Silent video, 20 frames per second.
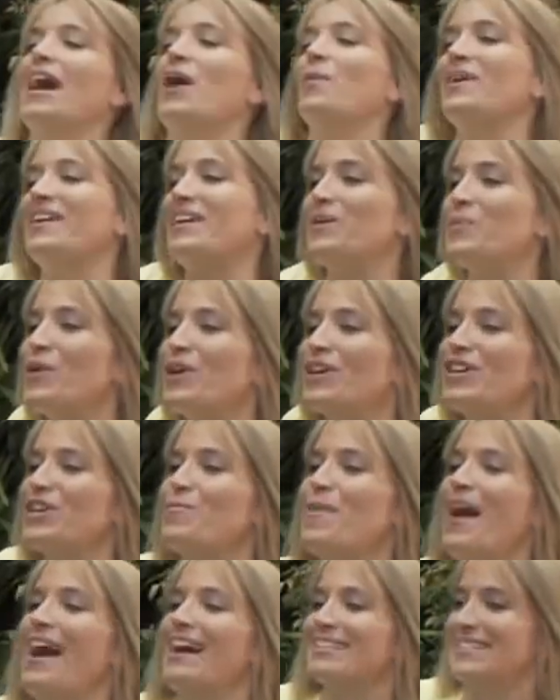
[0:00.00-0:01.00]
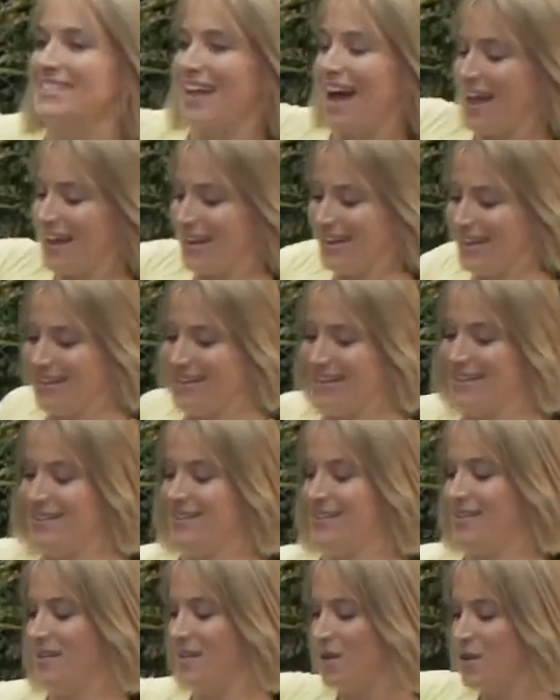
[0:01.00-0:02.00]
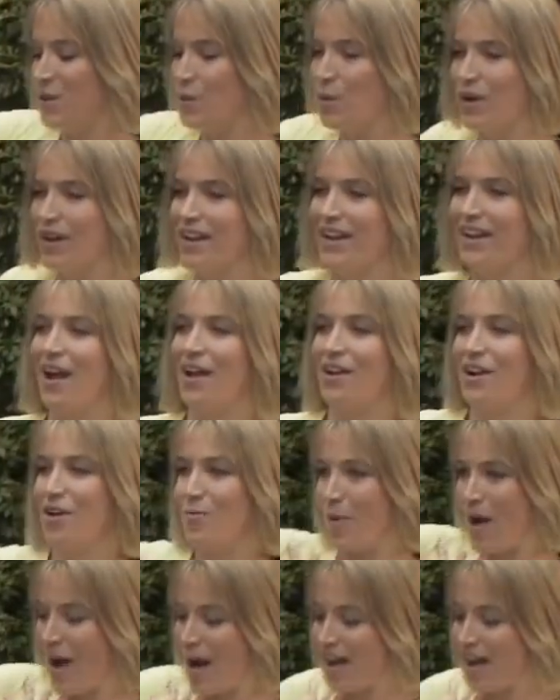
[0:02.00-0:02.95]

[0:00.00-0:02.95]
Now we can work your backside, working on our